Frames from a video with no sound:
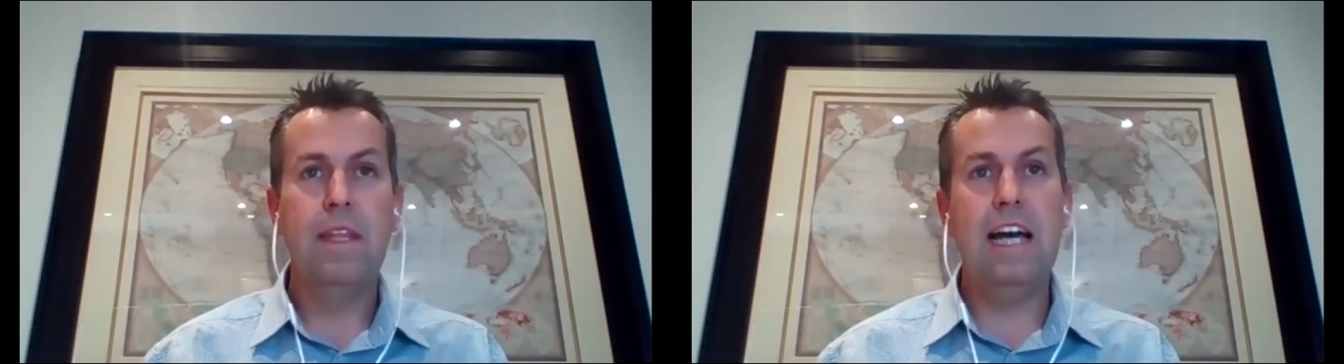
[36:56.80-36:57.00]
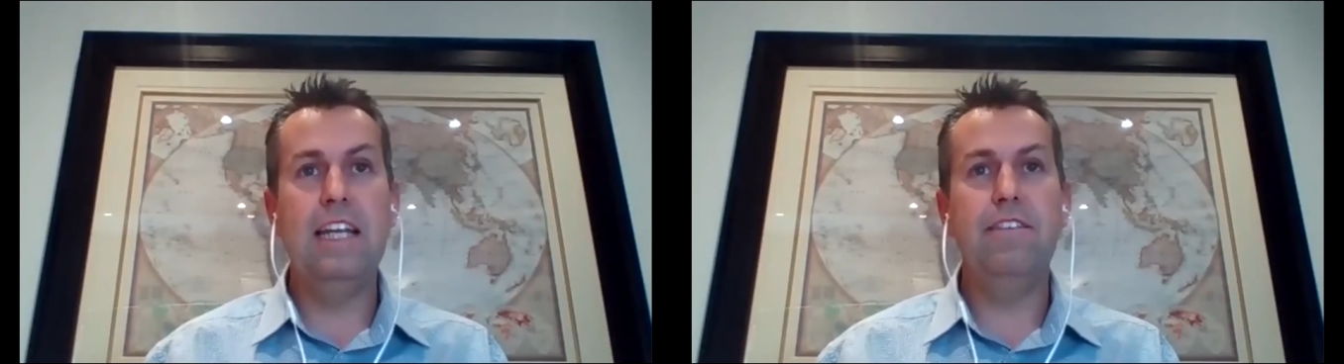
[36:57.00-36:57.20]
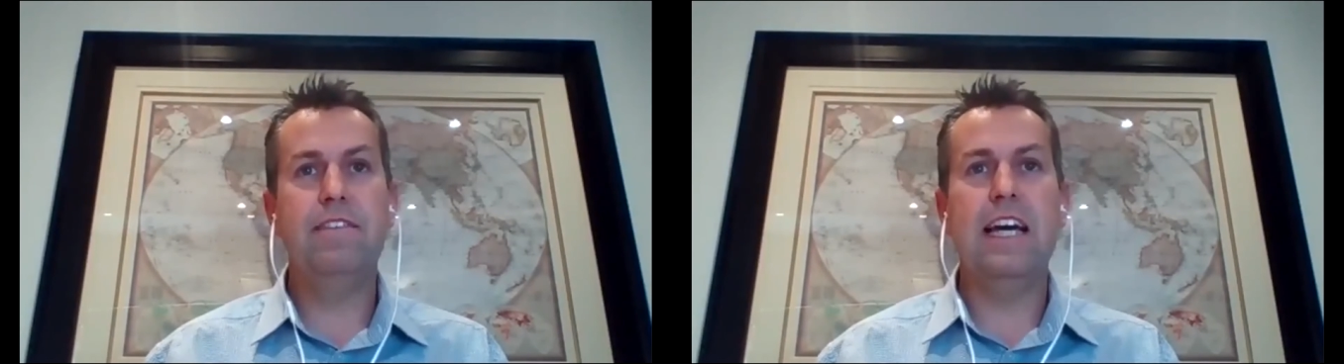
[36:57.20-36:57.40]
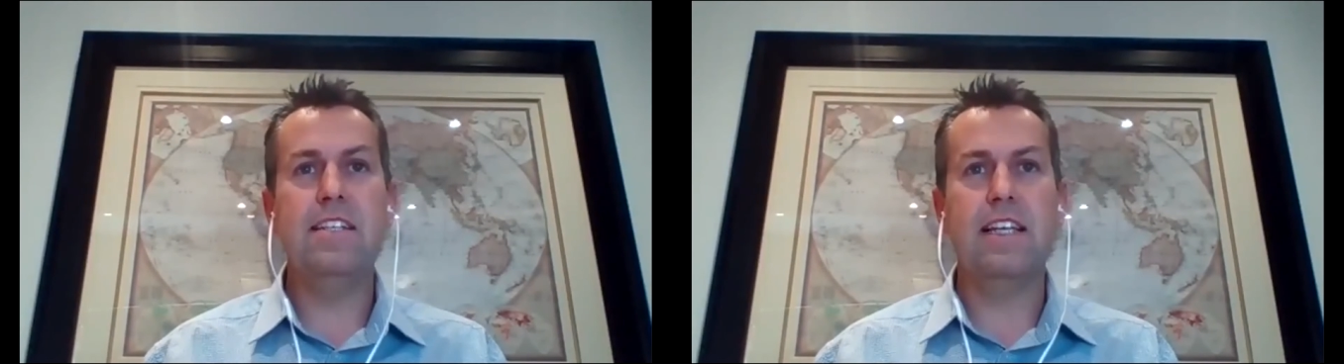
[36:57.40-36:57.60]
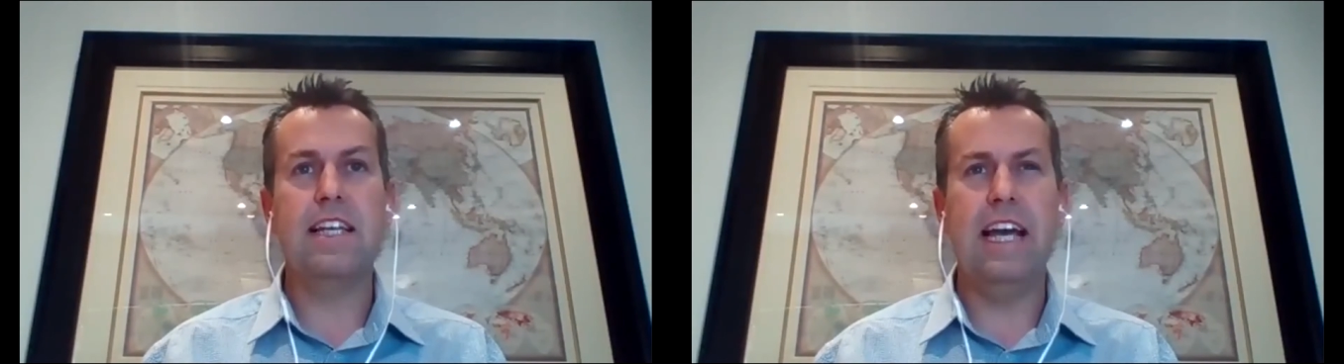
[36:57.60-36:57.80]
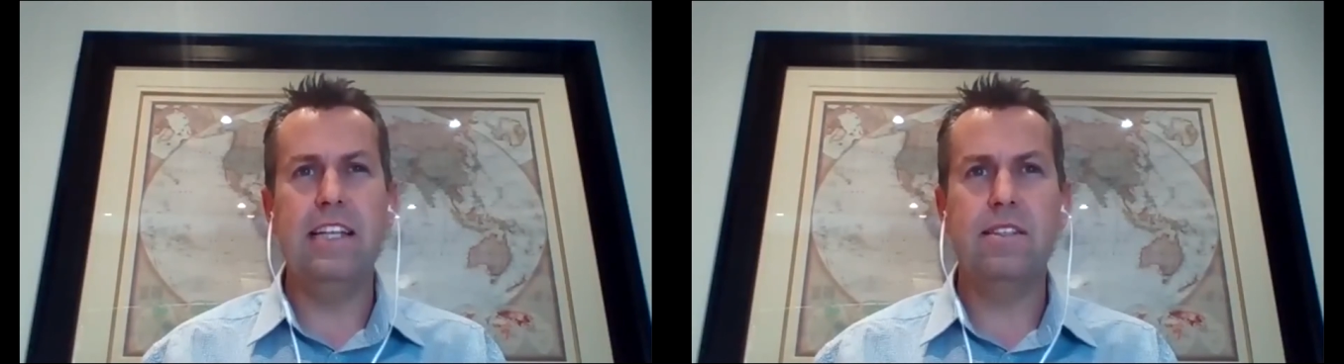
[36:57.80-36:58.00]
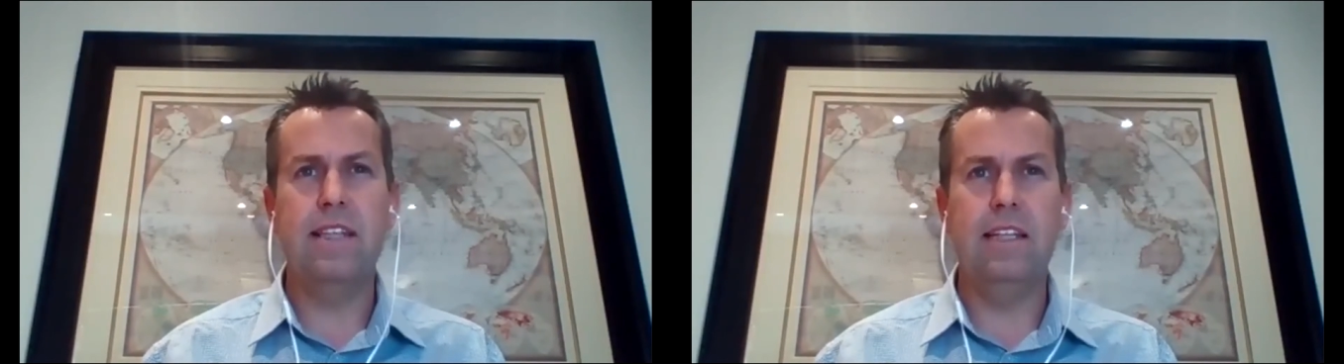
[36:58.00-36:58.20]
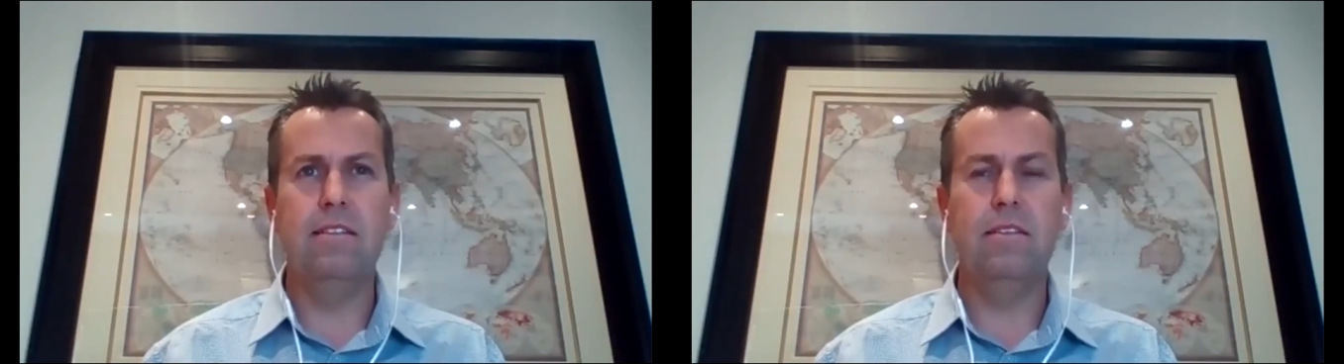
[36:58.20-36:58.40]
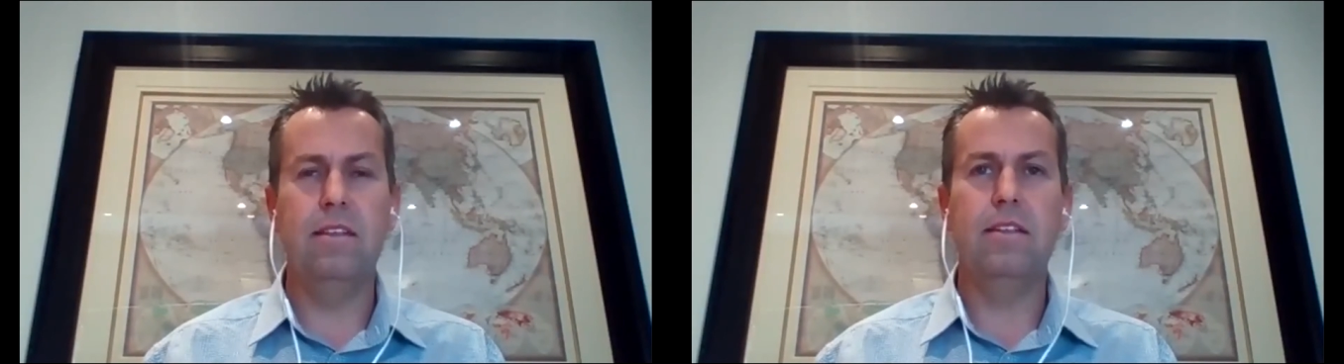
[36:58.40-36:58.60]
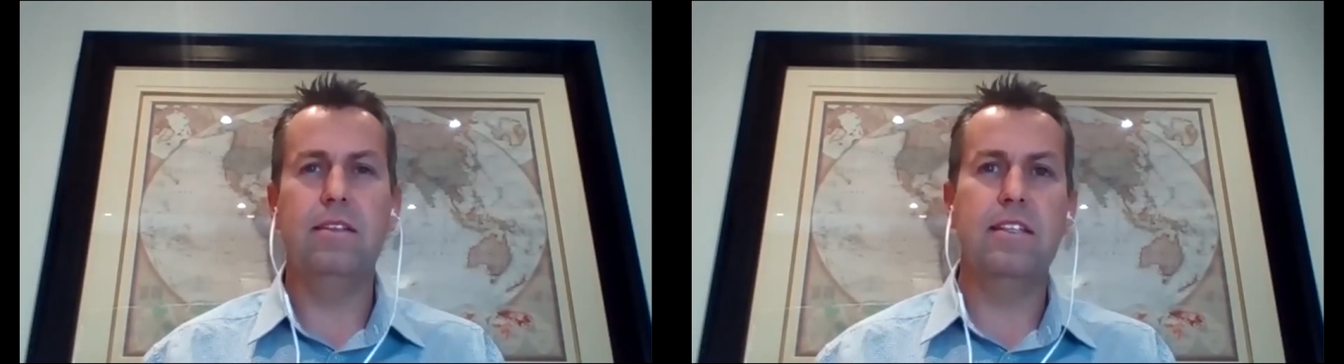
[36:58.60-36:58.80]
And if that is the case, then
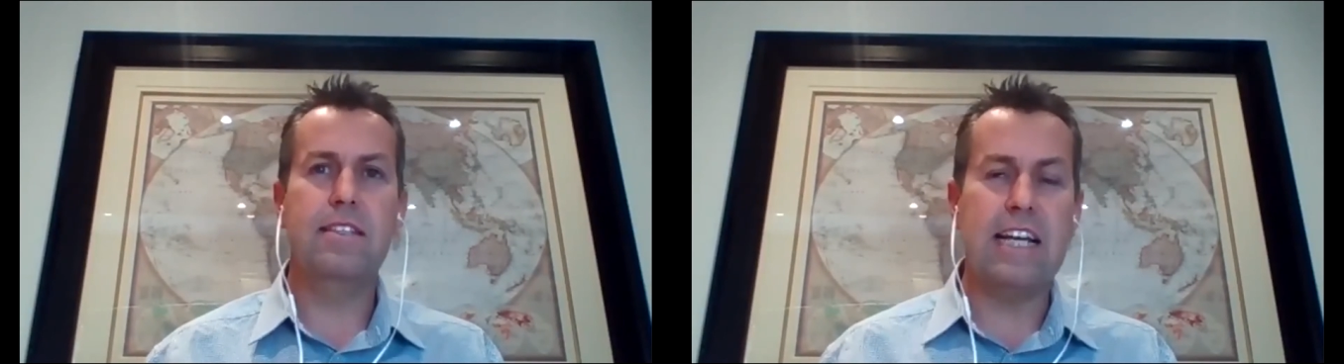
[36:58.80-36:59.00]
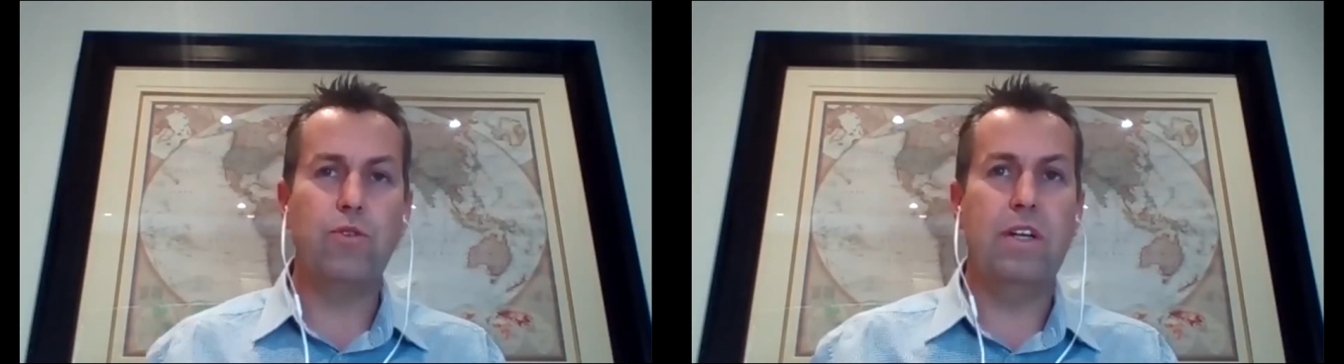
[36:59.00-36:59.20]
the tax